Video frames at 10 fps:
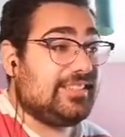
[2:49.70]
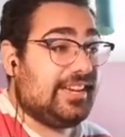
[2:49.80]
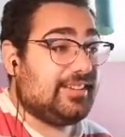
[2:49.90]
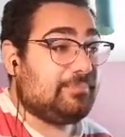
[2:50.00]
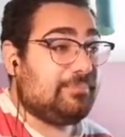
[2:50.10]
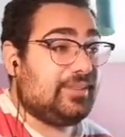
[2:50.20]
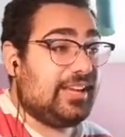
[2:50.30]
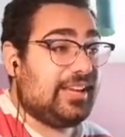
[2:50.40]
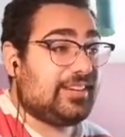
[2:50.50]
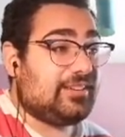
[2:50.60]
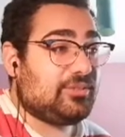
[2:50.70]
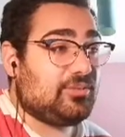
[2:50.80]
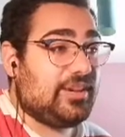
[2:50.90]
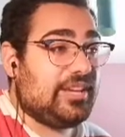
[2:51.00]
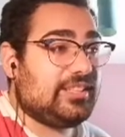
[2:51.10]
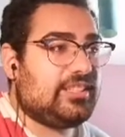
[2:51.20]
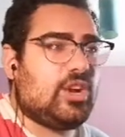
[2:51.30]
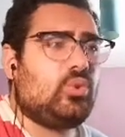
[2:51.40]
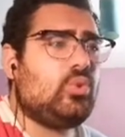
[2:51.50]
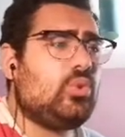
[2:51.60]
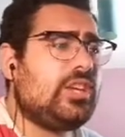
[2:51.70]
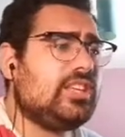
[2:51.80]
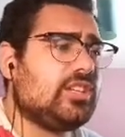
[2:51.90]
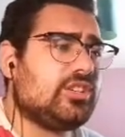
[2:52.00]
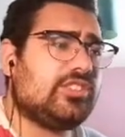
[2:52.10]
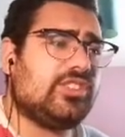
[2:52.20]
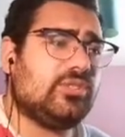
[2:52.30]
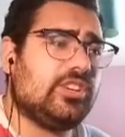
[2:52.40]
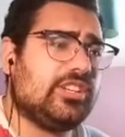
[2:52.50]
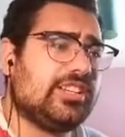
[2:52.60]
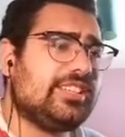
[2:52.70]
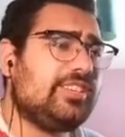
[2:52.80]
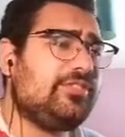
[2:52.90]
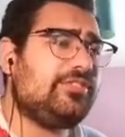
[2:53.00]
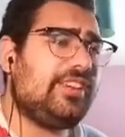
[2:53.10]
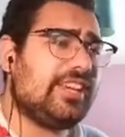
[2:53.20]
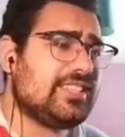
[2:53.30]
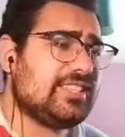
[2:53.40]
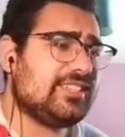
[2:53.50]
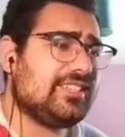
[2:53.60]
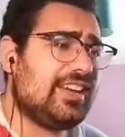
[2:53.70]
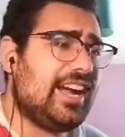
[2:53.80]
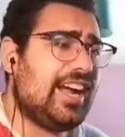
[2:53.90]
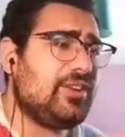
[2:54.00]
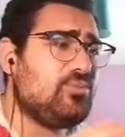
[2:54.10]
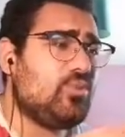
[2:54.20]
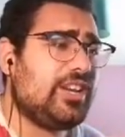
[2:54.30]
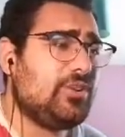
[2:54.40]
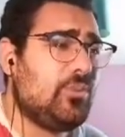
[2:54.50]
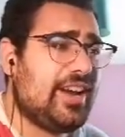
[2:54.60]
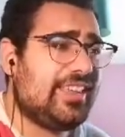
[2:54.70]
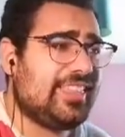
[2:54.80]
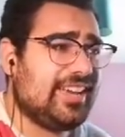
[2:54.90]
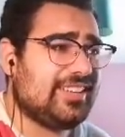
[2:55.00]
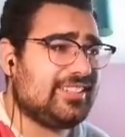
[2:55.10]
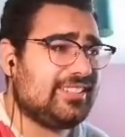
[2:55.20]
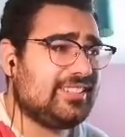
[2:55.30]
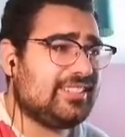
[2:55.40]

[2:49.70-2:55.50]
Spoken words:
That black, red... Ooh, he looks so good. The fit! I wanna wear that!